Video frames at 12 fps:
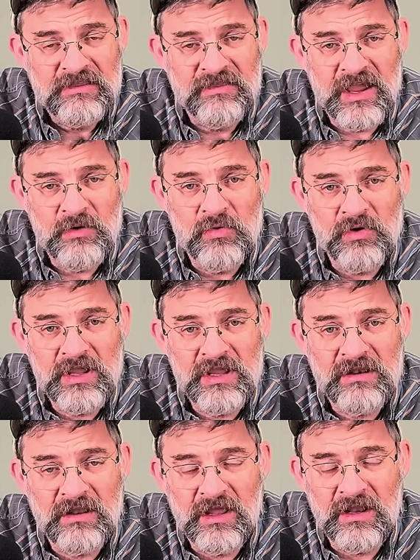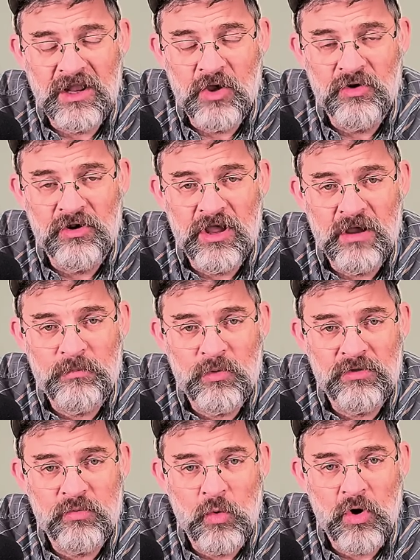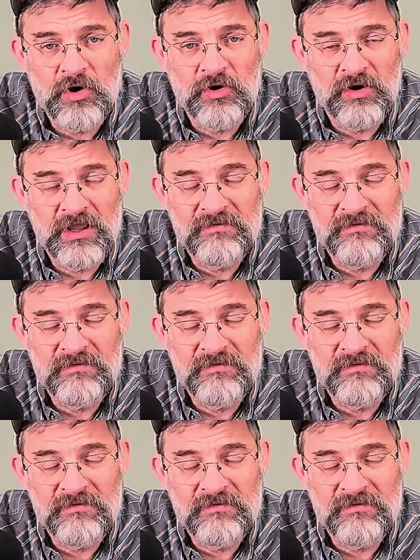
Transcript: they will get loaded up with water,